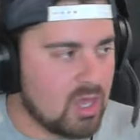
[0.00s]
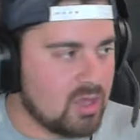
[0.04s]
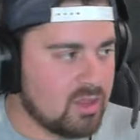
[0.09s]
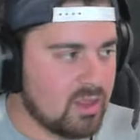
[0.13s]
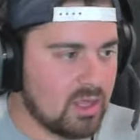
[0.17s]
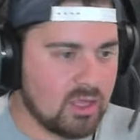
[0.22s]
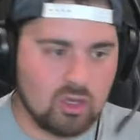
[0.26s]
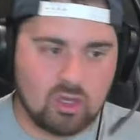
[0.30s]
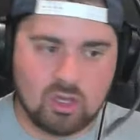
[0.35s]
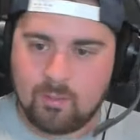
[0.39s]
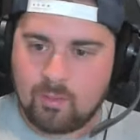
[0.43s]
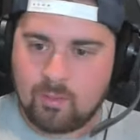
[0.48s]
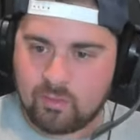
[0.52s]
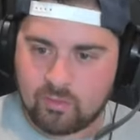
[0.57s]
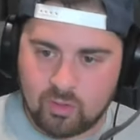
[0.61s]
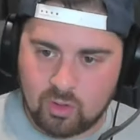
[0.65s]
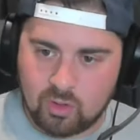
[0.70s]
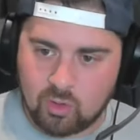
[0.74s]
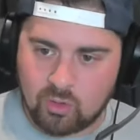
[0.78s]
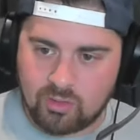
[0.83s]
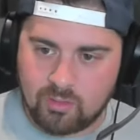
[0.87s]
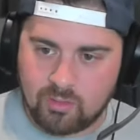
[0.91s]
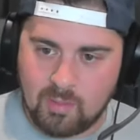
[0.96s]
Then you come over to
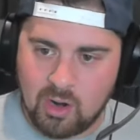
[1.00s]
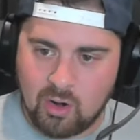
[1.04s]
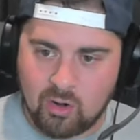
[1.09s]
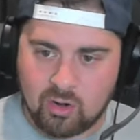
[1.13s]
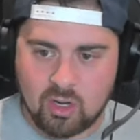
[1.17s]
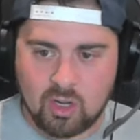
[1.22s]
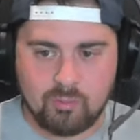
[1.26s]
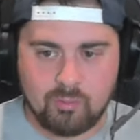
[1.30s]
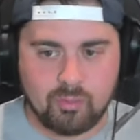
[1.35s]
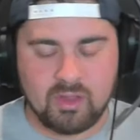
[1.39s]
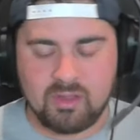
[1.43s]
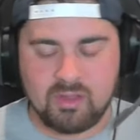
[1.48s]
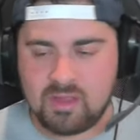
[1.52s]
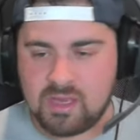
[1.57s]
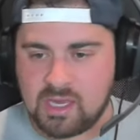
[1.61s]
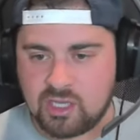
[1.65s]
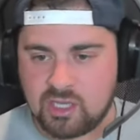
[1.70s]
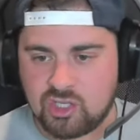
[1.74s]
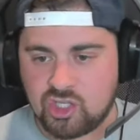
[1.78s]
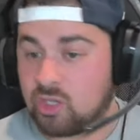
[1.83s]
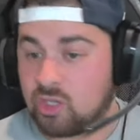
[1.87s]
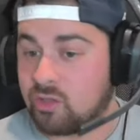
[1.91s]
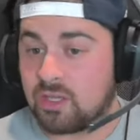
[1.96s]
North America, play in
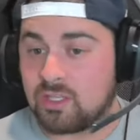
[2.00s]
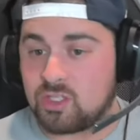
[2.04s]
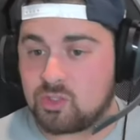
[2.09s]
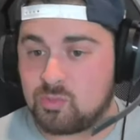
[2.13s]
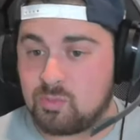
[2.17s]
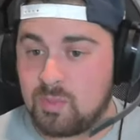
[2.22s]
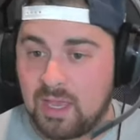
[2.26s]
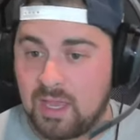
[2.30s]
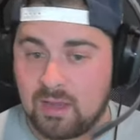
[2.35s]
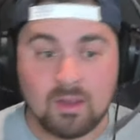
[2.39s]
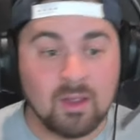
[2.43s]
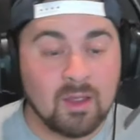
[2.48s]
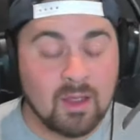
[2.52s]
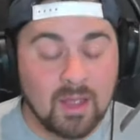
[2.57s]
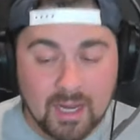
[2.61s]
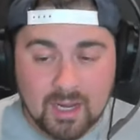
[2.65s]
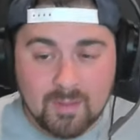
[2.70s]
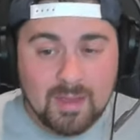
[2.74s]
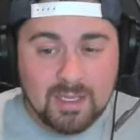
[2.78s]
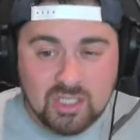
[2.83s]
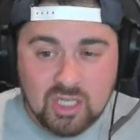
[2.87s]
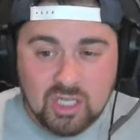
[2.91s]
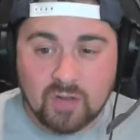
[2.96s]
the AHL against men. That
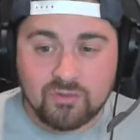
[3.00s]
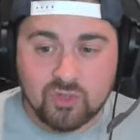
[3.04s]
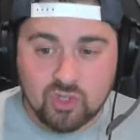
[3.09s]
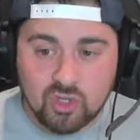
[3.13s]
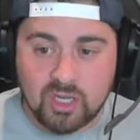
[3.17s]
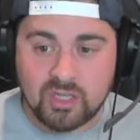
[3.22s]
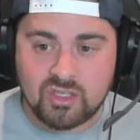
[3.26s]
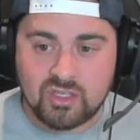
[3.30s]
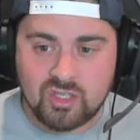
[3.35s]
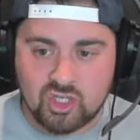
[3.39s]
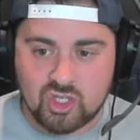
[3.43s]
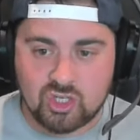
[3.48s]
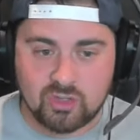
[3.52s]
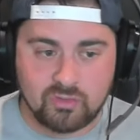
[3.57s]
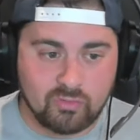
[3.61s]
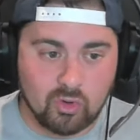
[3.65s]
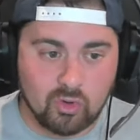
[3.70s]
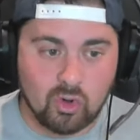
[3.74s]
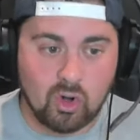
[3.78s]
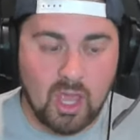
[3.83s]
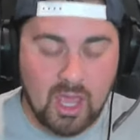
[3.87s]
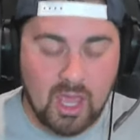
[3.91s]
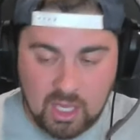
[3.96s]
could be a tough transition
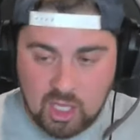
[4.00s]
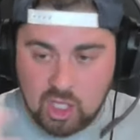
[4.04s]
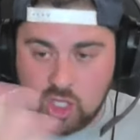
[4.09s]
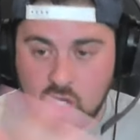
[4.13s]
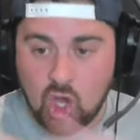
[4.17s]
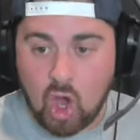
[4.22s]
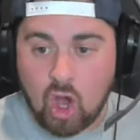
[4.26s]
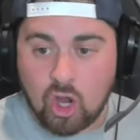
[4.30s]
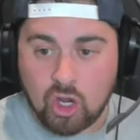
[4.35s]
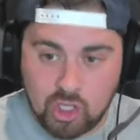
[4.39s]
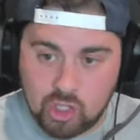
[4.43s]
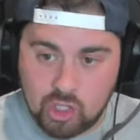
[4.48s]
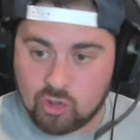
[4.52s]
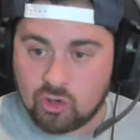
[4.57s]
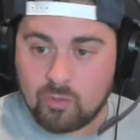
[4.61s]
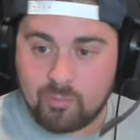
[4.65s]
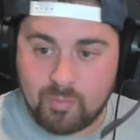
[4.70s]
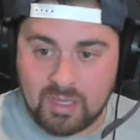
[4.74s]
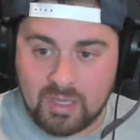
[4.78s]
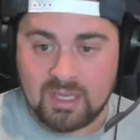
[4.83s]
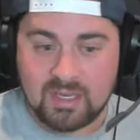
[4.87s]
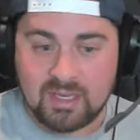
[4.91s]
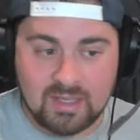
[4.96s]
for a young
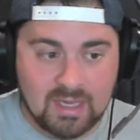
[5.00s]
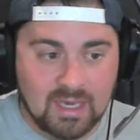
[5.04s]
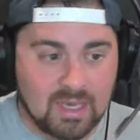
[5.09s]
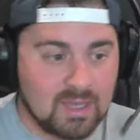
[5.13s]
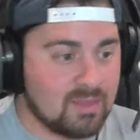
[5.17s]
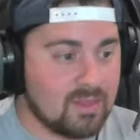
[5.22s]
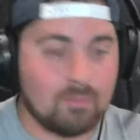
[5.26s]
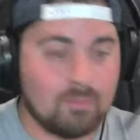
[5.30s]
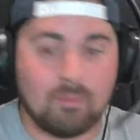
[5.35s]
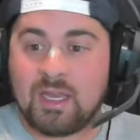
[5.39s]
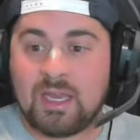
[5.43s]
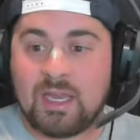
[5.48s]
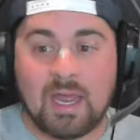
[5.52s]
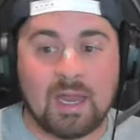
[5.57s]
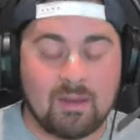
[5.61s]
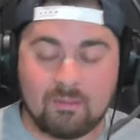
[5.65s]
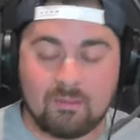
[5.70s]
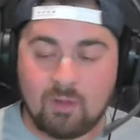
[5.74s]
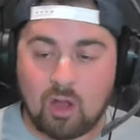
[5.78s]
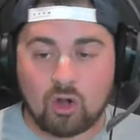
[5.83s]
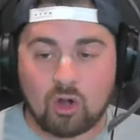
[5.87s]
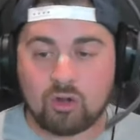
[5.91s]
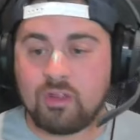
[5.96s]
European kid that might not
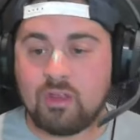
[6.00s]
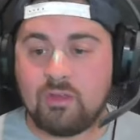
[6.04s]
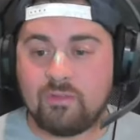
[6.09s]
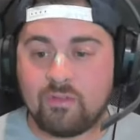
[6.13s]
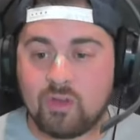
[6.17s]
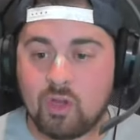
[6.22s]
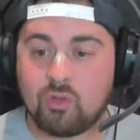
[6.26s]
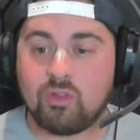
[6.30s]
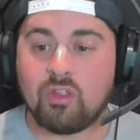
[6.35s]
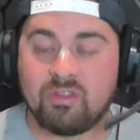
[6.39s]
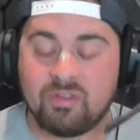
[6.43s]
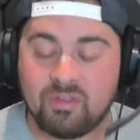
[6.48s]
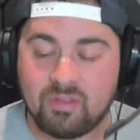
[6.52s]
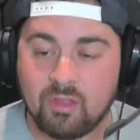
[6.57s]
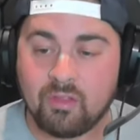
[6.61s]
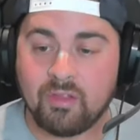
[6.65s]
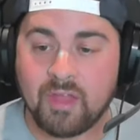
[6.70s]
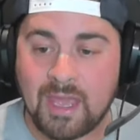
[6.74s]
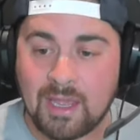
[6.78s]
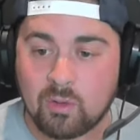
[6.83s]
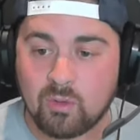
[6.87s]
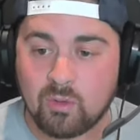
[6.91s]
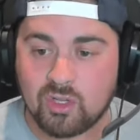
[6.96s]
hardly even know the
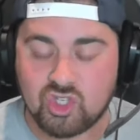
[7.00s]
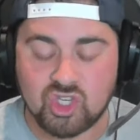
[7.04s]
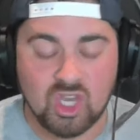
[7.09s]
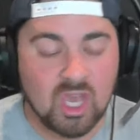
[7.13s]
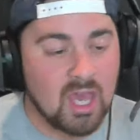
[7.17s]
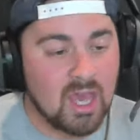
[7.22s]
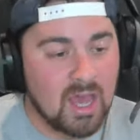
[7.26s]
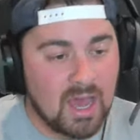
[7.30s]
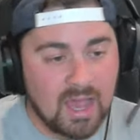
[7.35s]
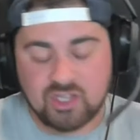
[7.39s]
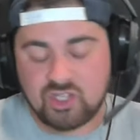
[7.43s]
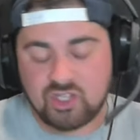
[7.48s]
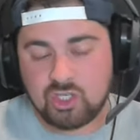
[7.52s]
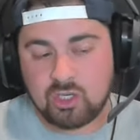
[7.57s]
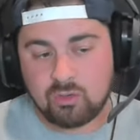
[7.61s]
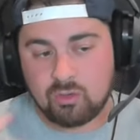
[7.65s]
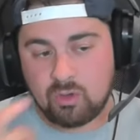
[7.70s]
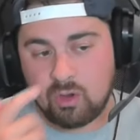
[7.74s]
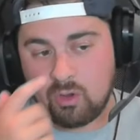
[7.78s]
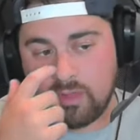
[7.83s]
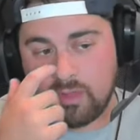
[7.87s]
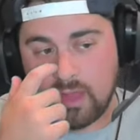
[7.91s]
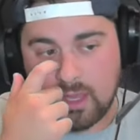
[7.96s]
language. I actually don't
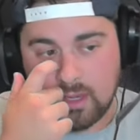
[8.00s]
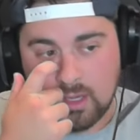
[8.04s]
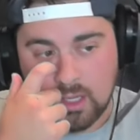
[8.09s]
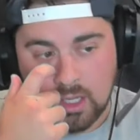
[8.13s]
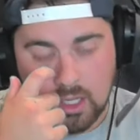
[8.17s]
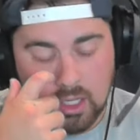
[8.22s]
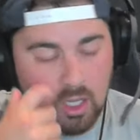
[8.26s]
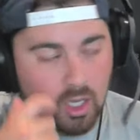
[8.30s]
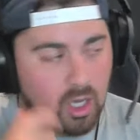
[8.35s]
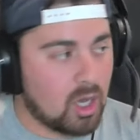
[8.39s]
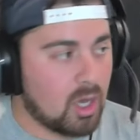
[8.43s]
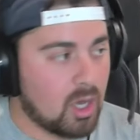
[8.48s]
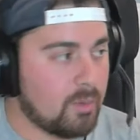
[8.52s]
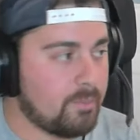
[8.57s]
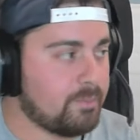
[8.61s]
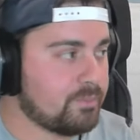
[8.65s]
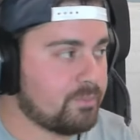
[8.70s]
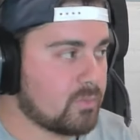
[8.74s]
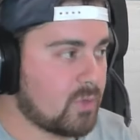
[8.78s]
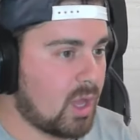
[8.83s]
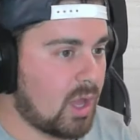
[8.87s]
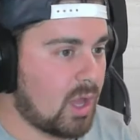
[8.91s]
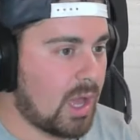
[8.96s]
know that,
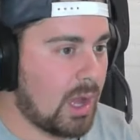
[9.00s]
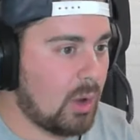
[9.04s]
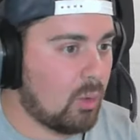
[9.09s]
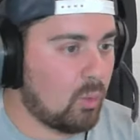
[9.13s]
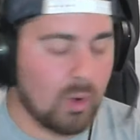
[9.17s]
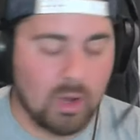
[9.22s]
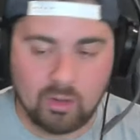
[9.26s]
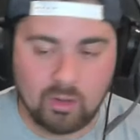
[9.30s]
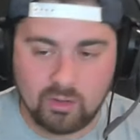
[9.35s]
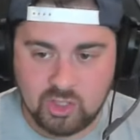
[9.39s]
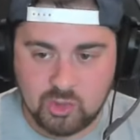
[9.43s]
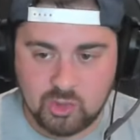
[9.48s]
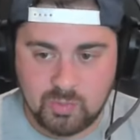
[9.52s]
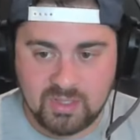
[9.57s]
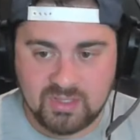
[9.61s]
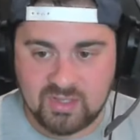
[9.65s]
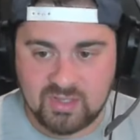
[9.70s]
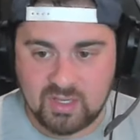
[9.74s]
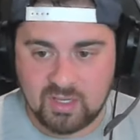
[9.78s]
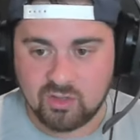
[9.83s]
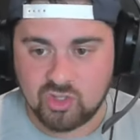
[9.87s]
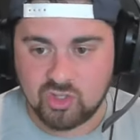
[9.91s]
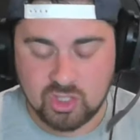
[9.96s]
how well he speaks
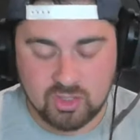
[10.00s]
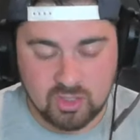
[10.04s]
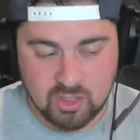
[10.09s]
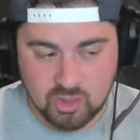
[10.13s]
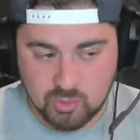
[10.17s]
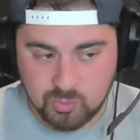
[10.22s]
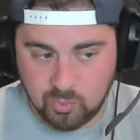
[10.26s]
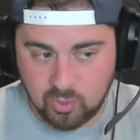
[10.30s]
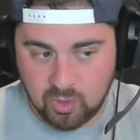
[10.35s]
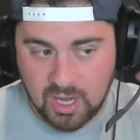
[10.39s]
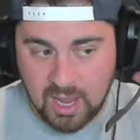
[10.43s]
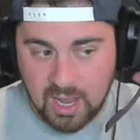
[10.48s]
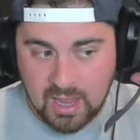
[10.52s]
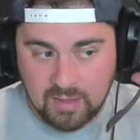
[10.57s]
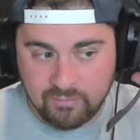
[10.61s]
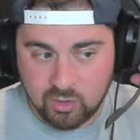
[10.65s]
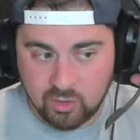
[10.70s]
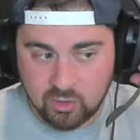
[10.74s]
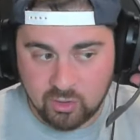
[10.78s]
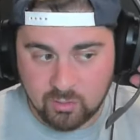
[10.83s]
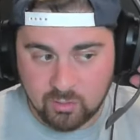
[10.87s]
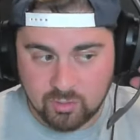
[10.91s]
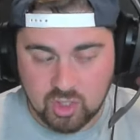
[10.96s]
English at this point. I haven't
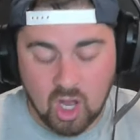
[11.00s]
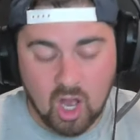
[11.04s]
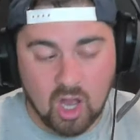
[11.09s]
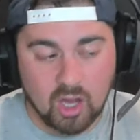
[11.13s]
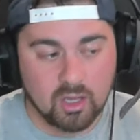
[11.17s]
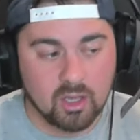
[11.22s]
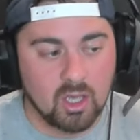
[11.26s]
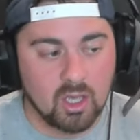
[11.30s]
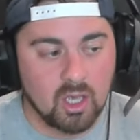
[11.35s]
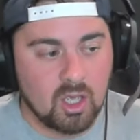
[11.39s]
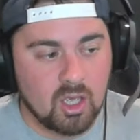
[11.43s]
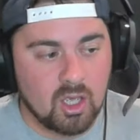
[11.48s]
heard him talk.